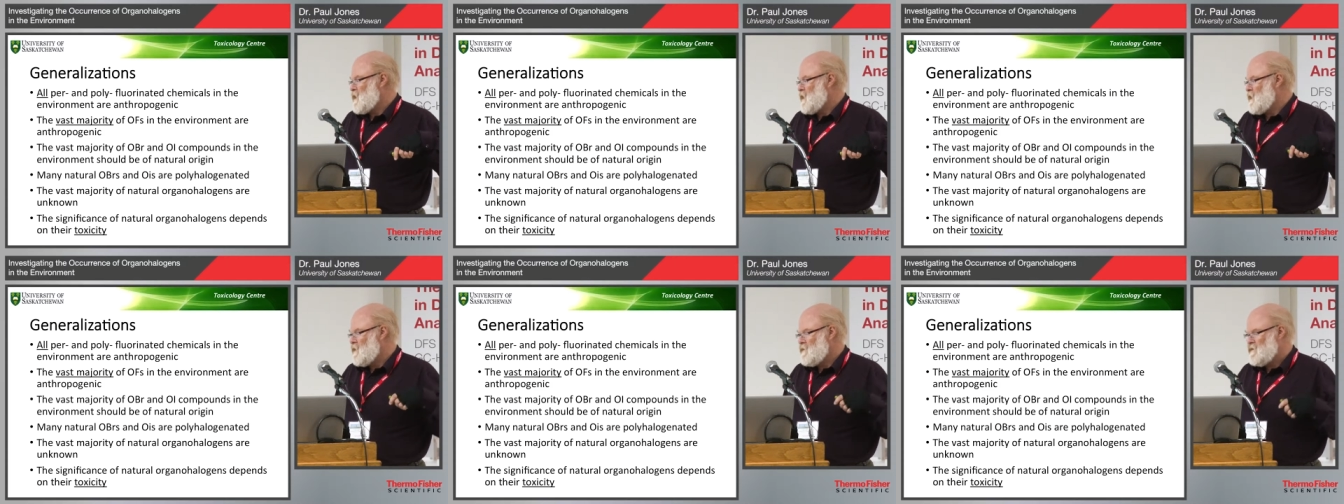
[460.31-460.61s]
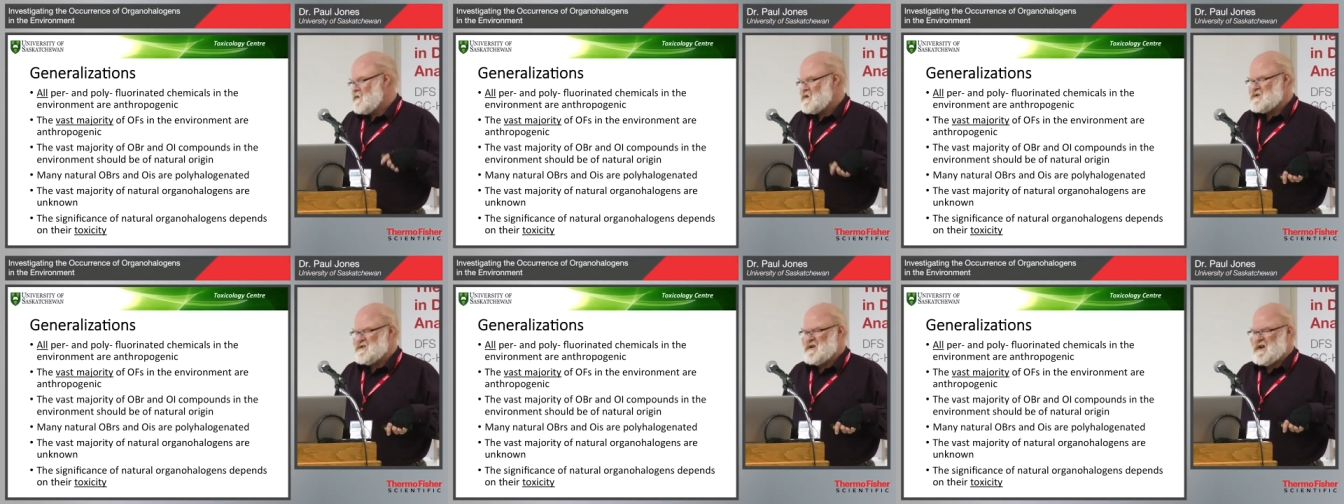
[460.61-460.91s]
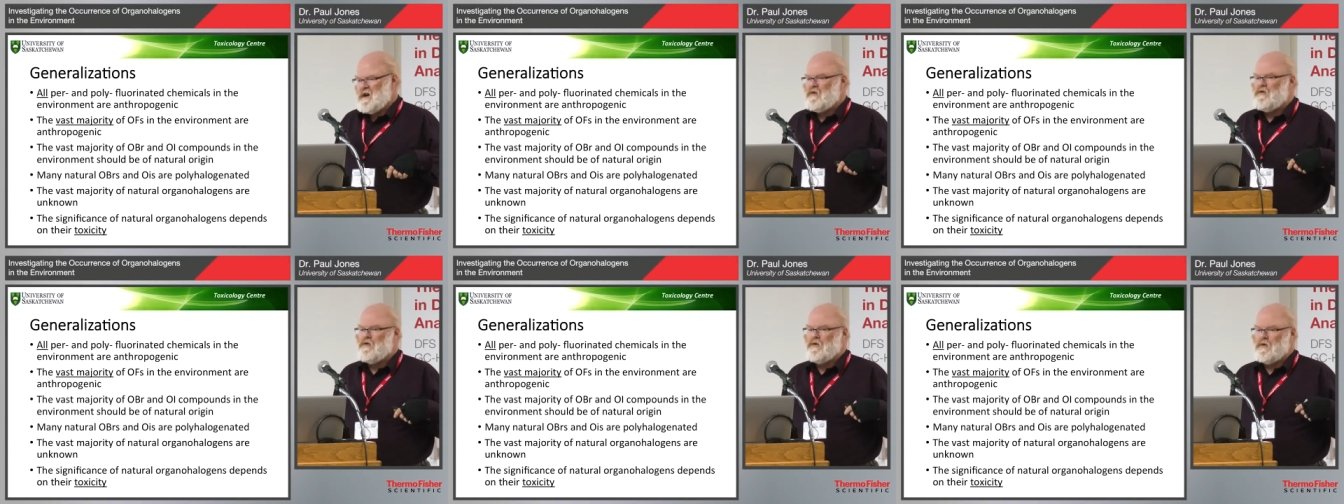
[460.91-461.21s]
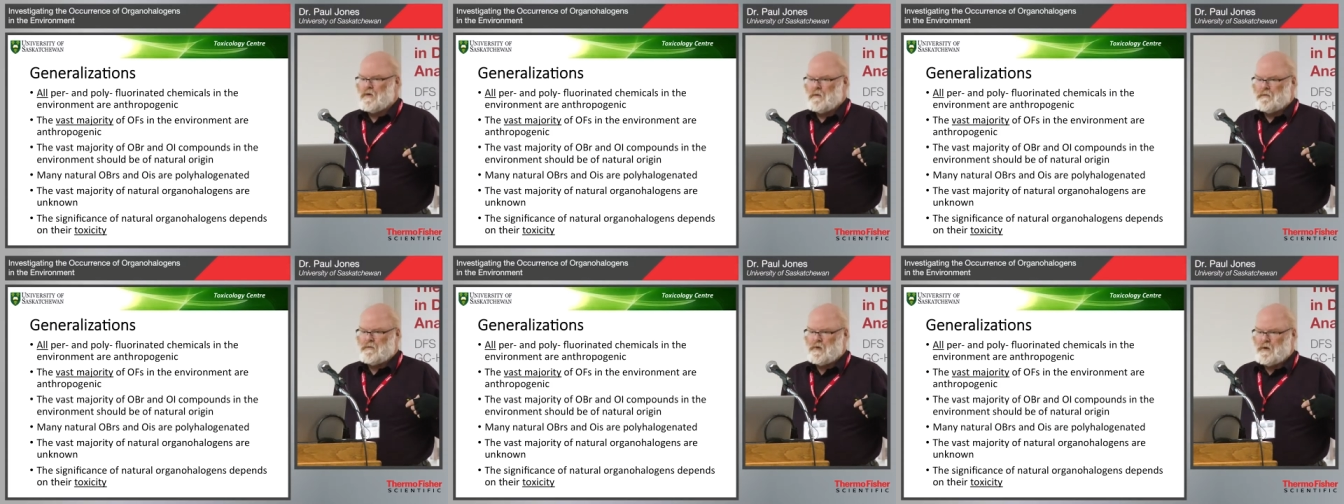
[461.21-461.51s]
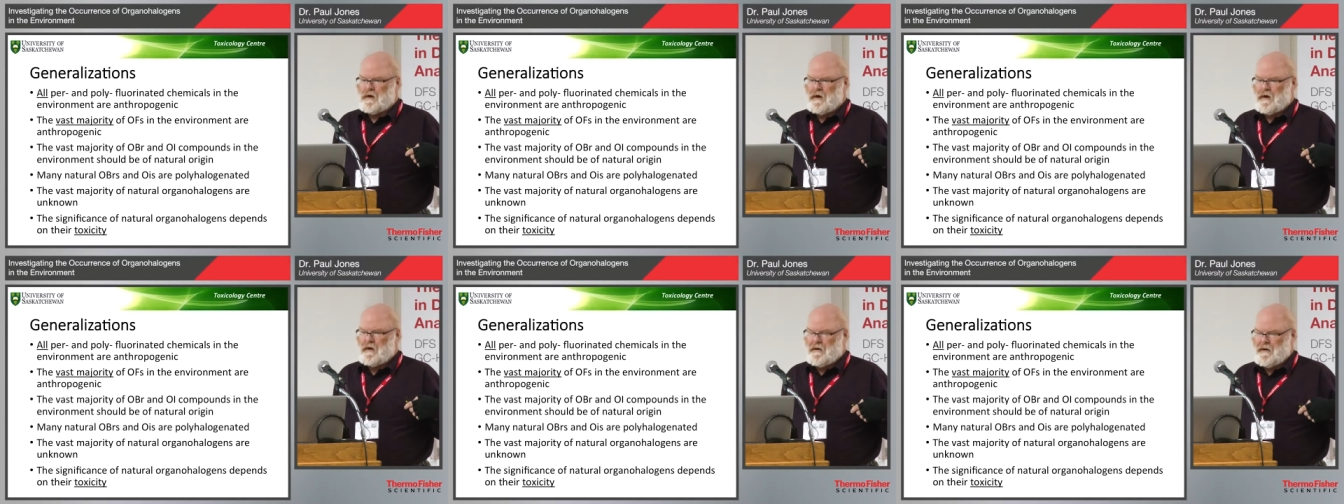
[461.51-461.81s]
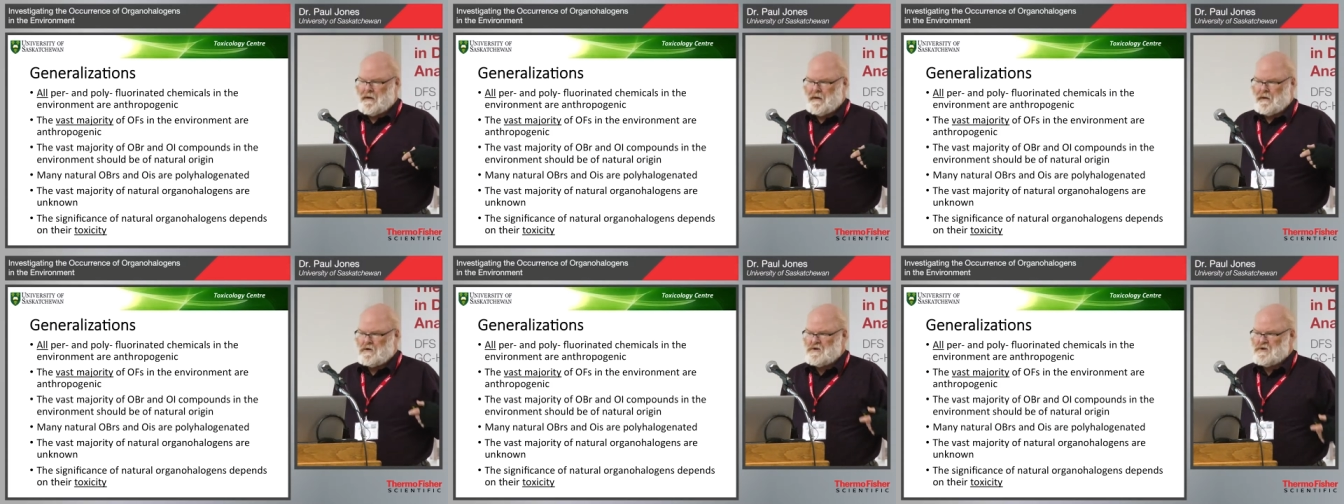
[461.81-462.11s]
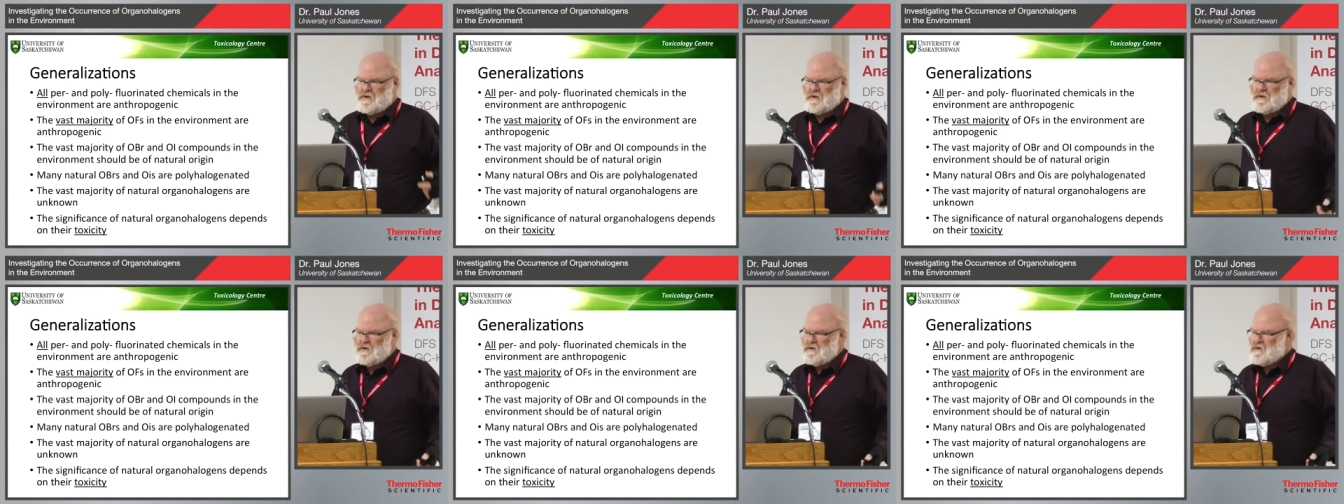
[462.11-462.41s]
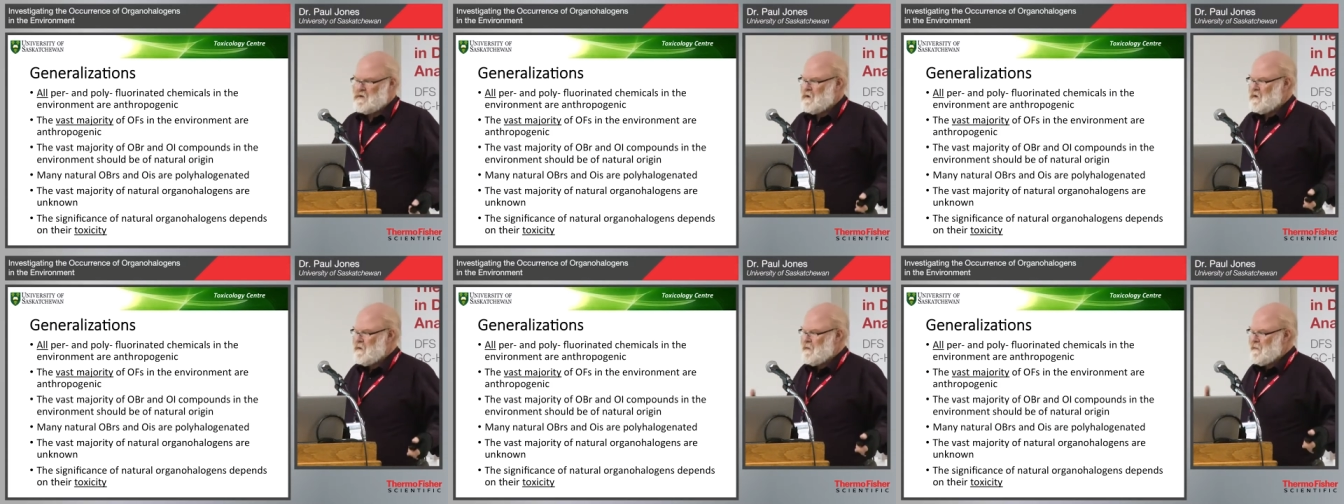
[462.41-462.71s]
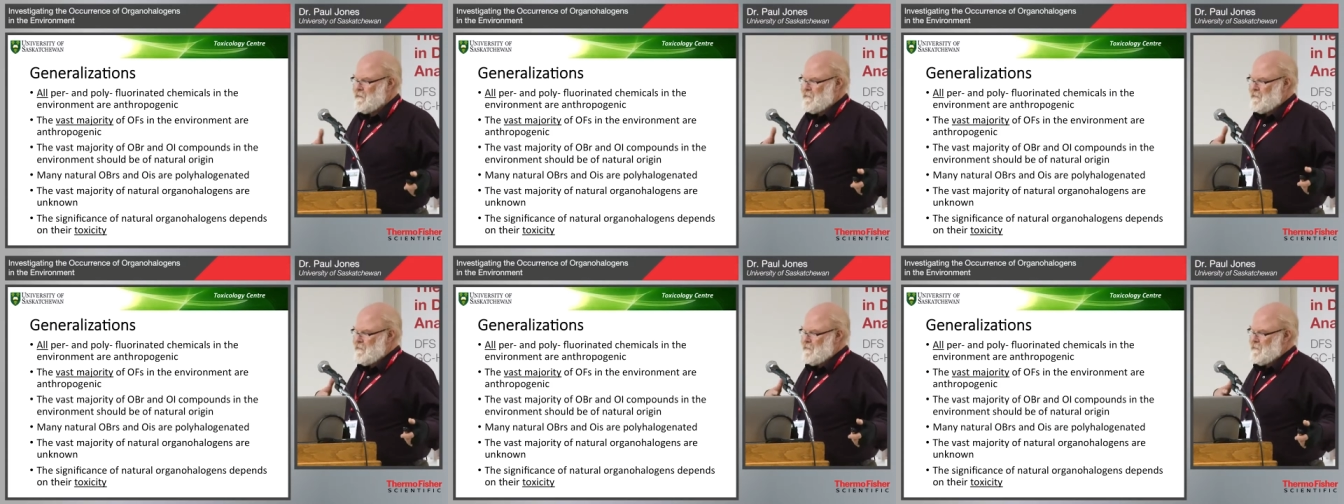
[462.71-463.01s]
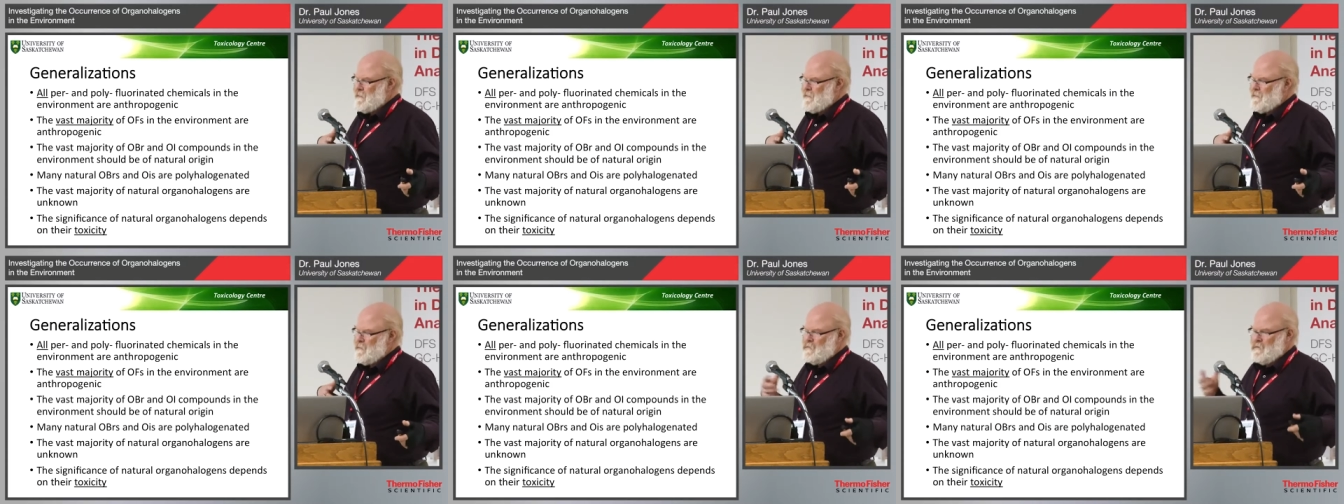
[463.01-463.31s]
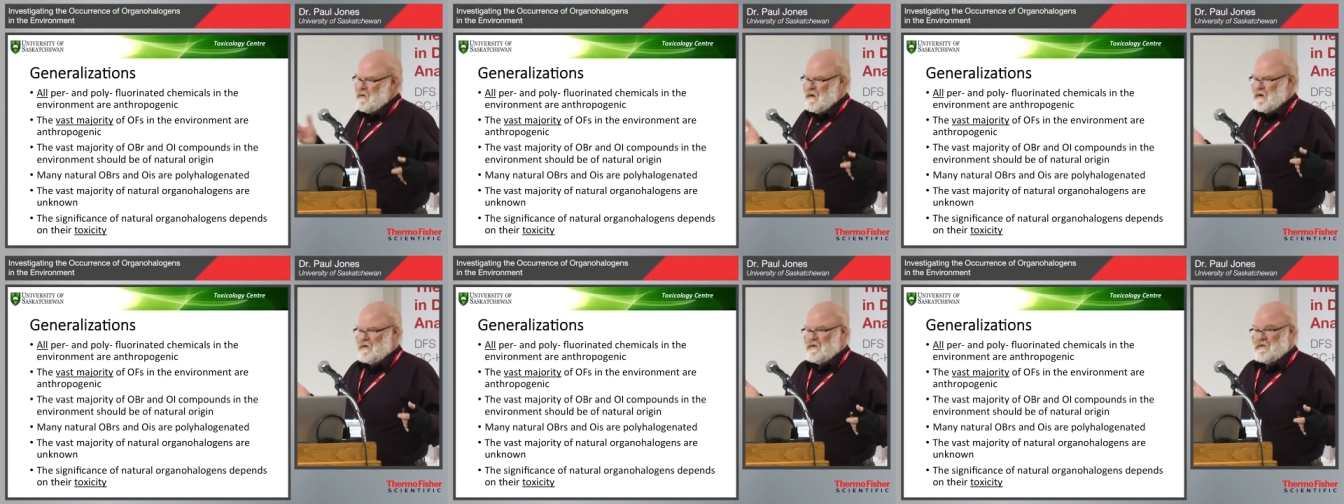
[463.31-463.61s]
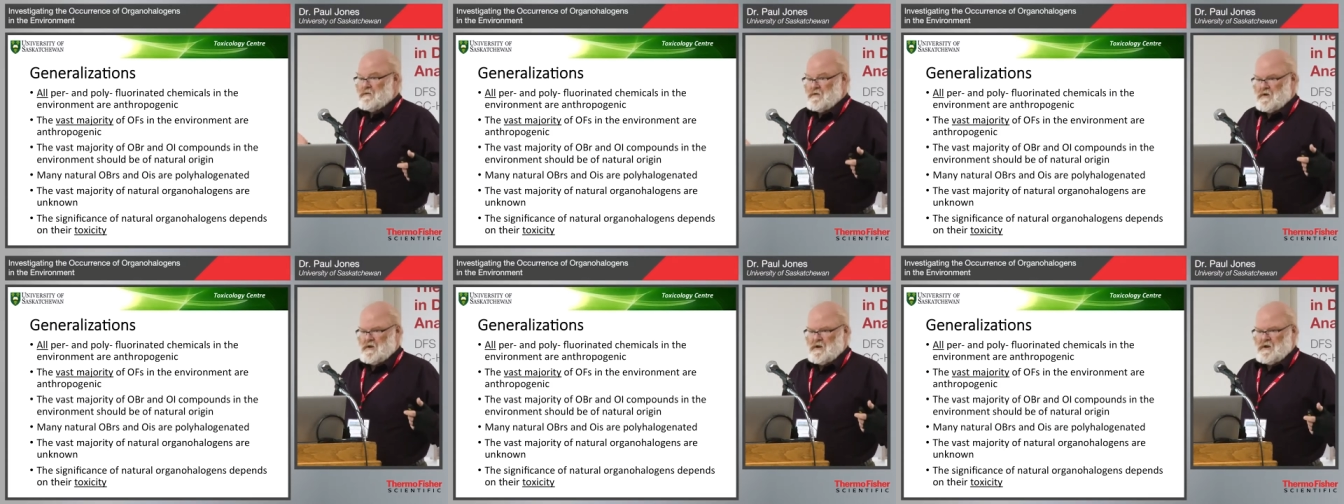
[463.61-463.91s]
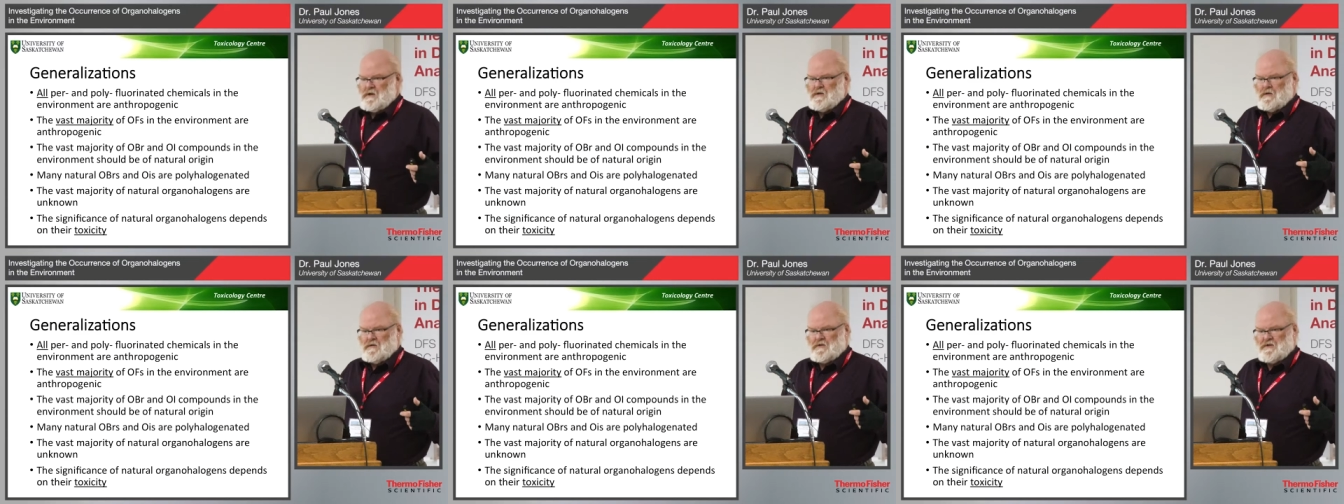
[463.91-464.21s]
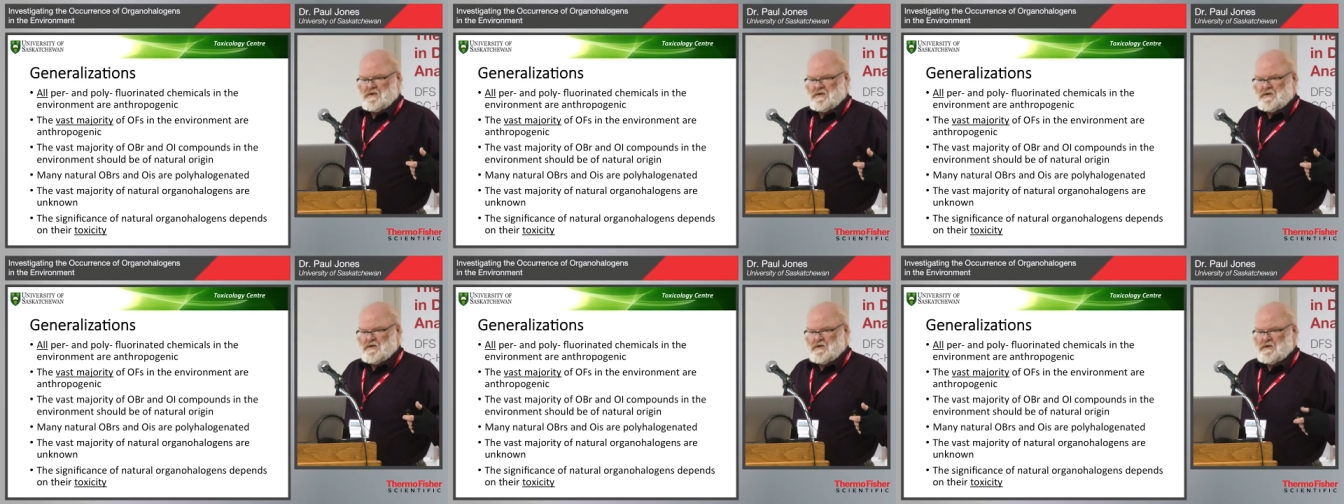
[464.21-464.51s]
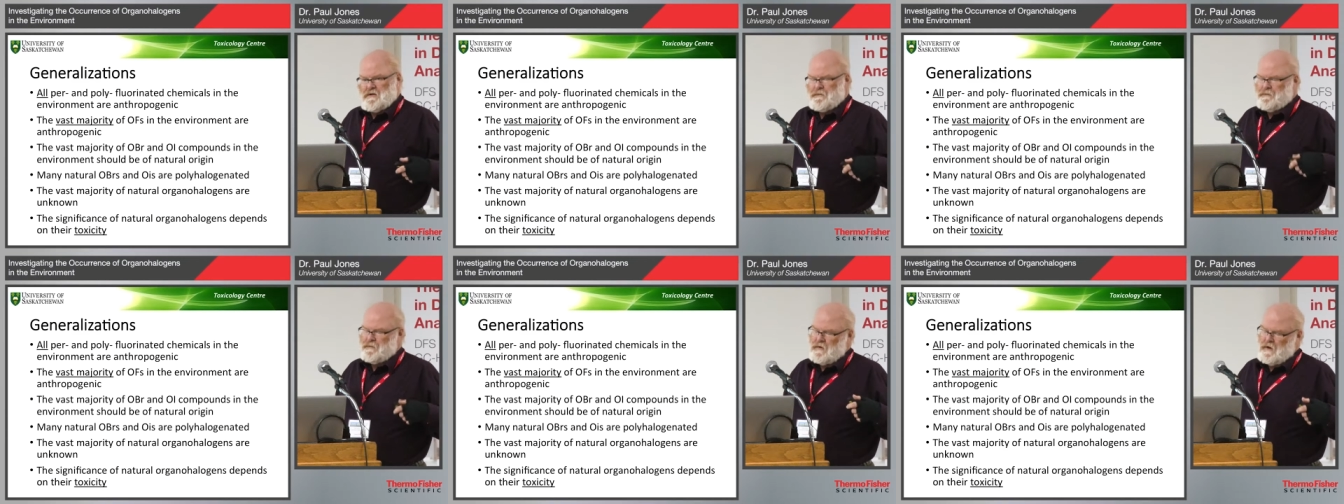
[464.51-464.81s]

of these natural organohalogens uh, relative to their toxicity.